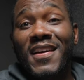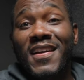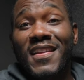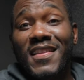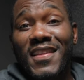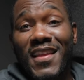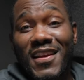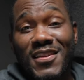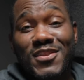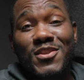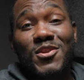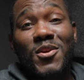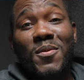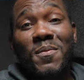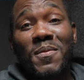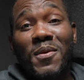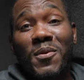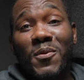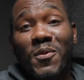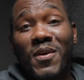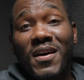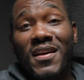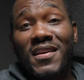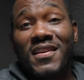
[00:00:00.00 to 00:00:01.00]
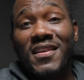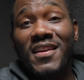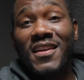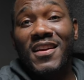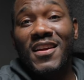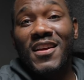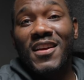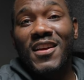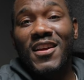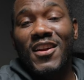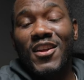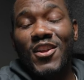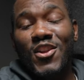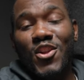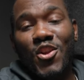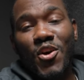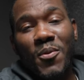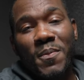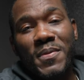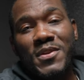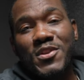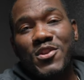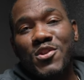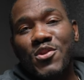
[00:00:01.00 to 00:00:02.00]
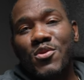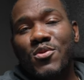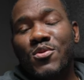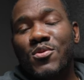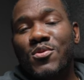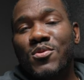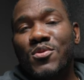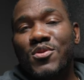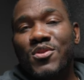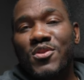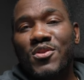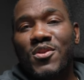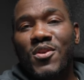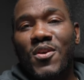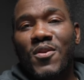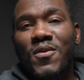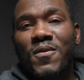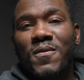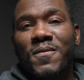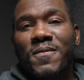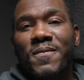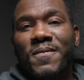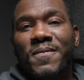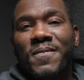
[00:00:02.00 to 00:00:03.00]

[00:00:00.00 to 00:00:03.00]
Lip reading: that's number one. Number two, you know,